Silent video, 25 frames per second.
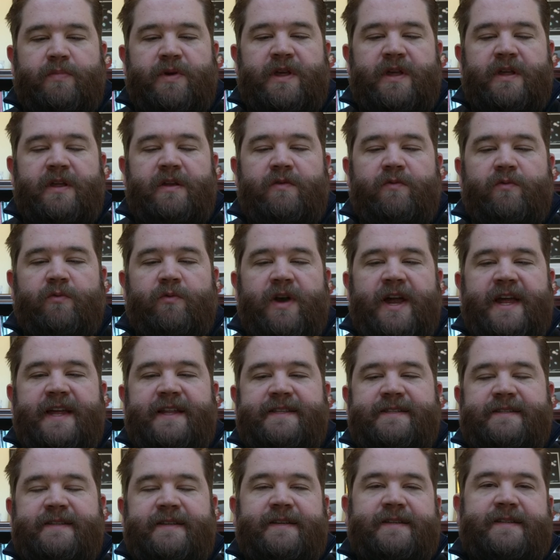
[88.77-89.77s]
pen
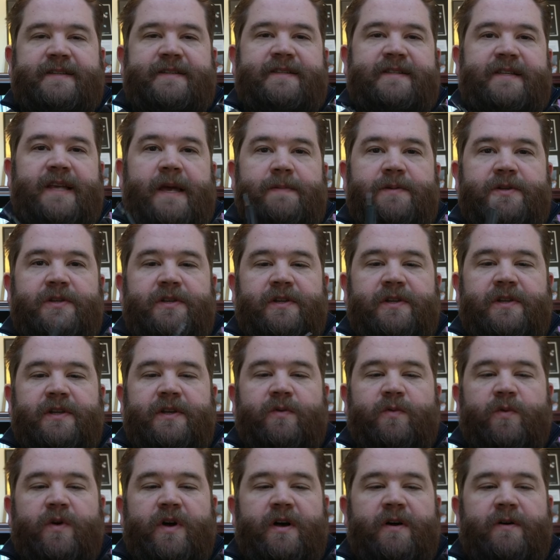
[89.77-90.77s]
writes
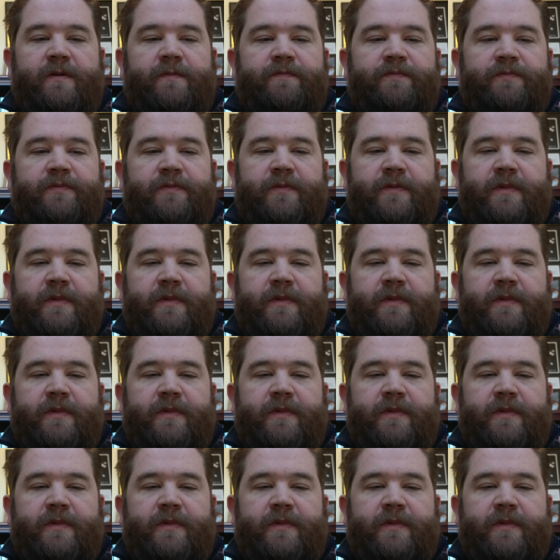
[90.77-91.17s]
exceptionally well,